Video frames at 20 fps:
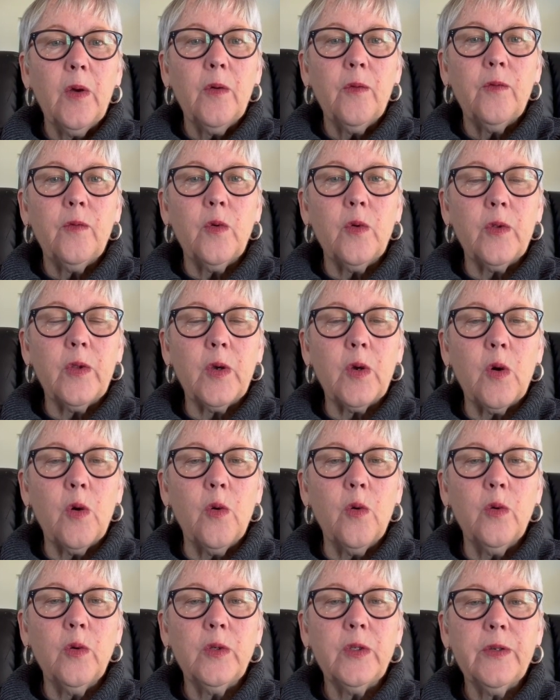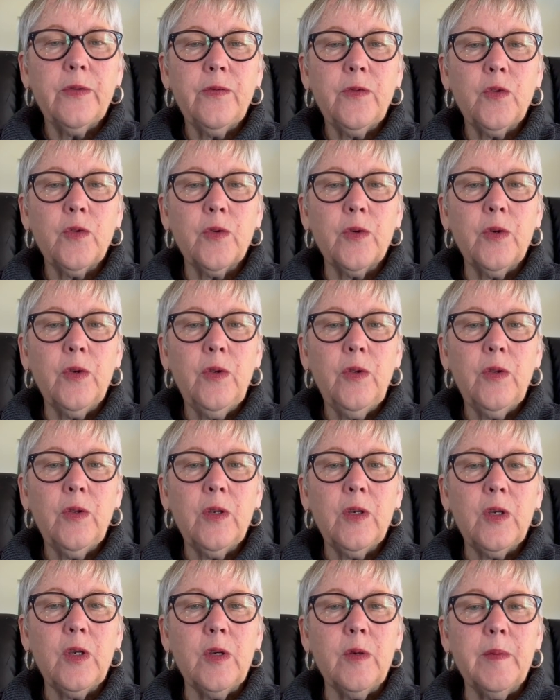For the cause of truth,
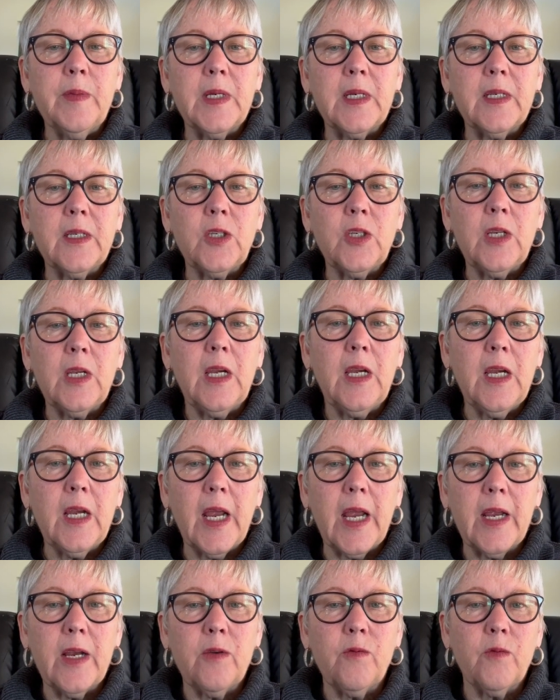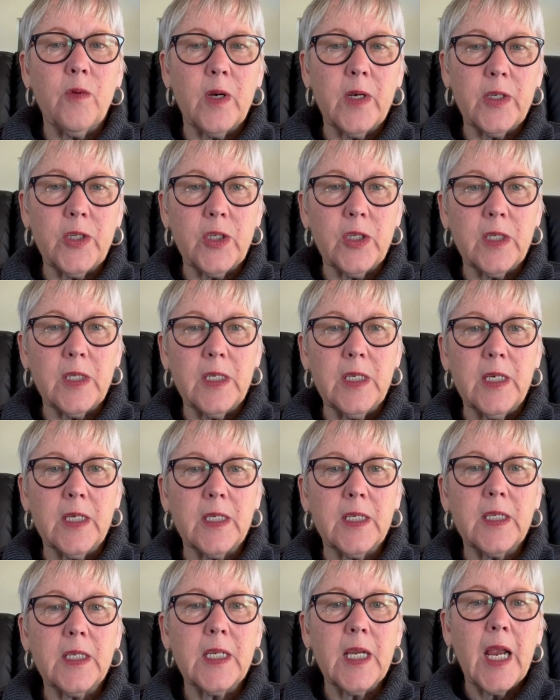humility, and
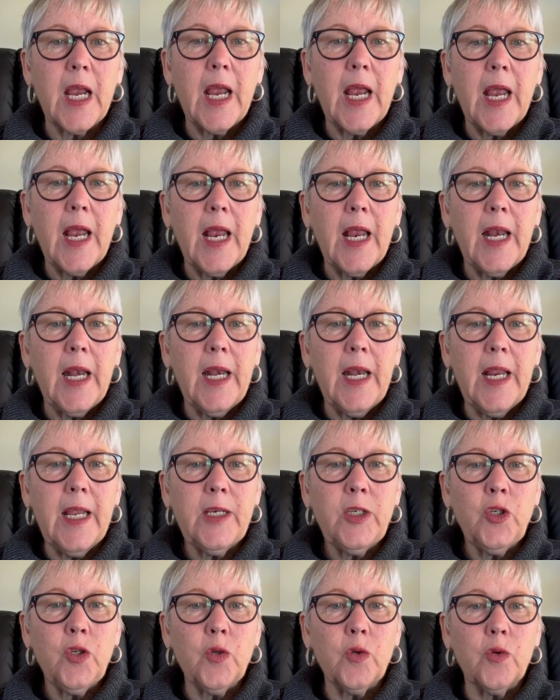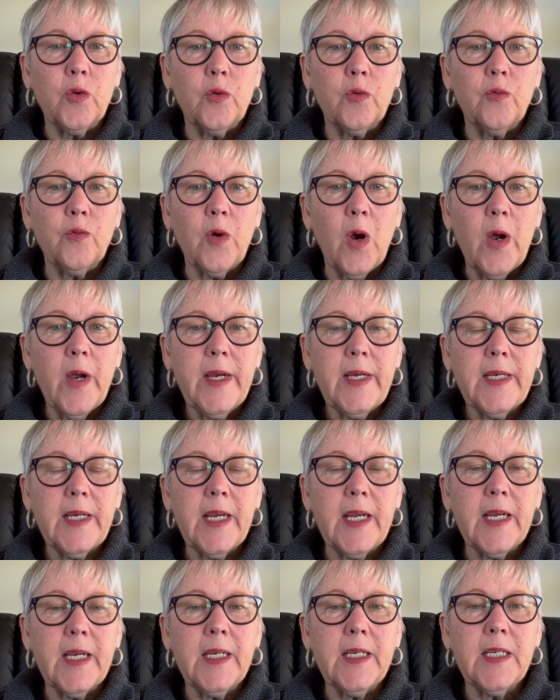righteousness, let your right
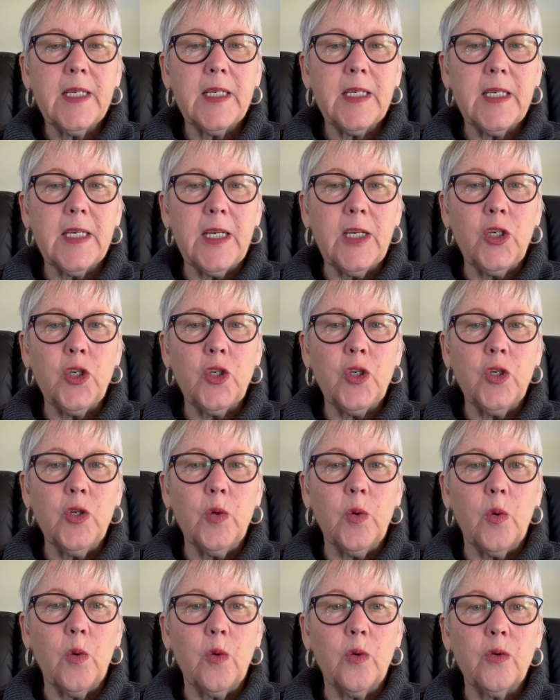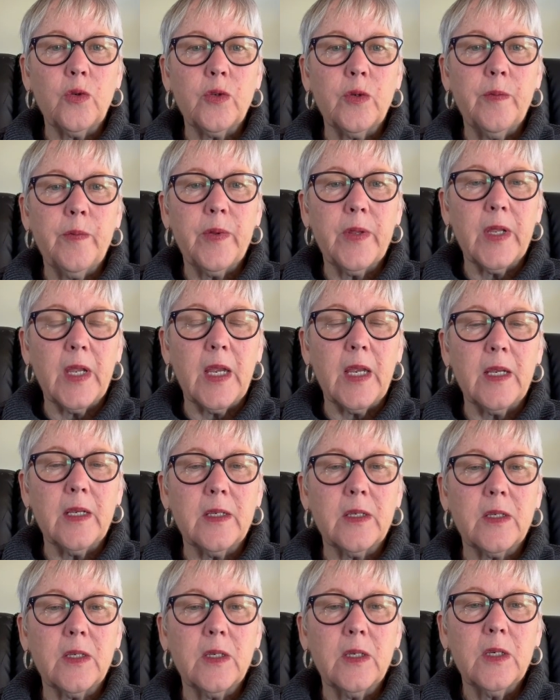hand teach you awesome
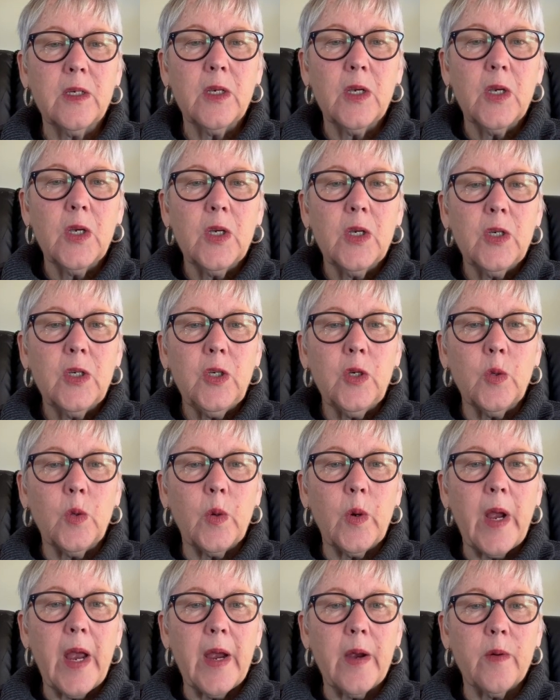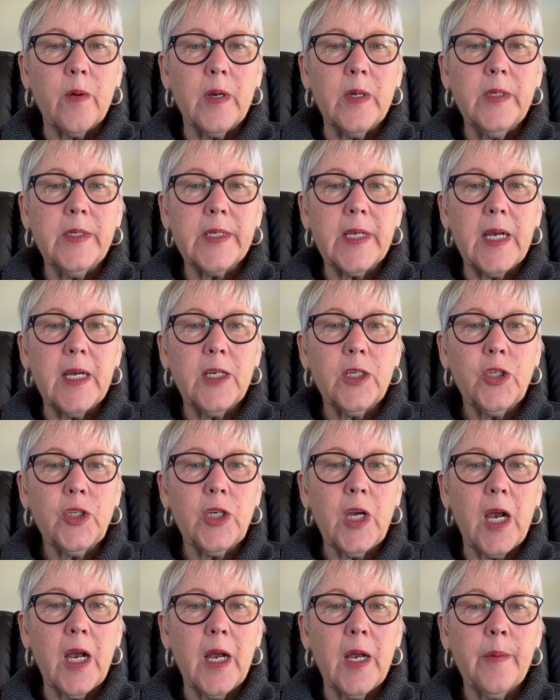things. Your arrows are
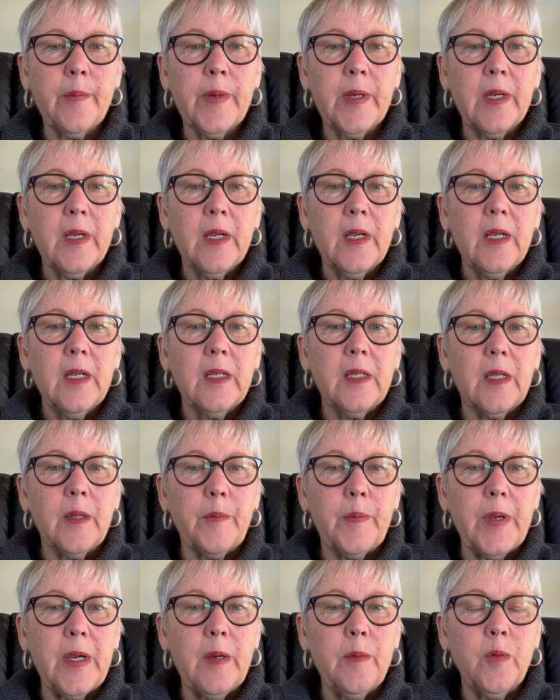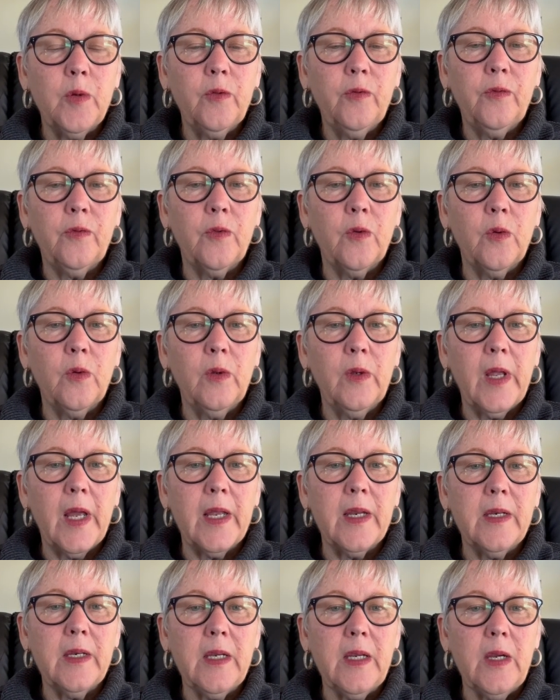sharp, the people fall
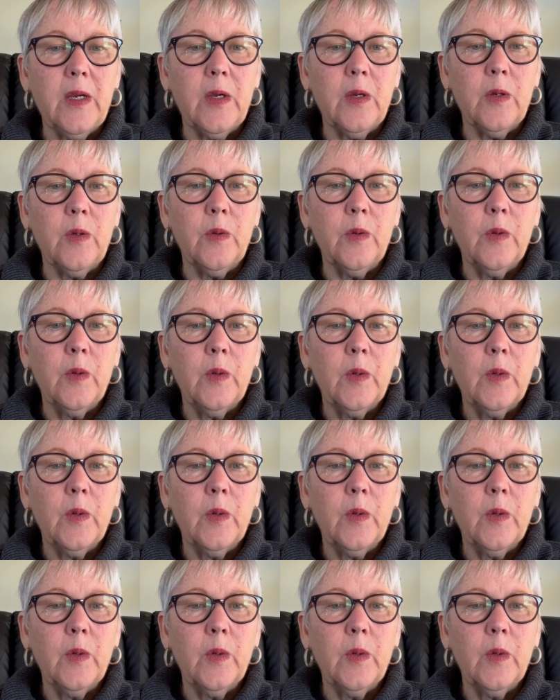under you.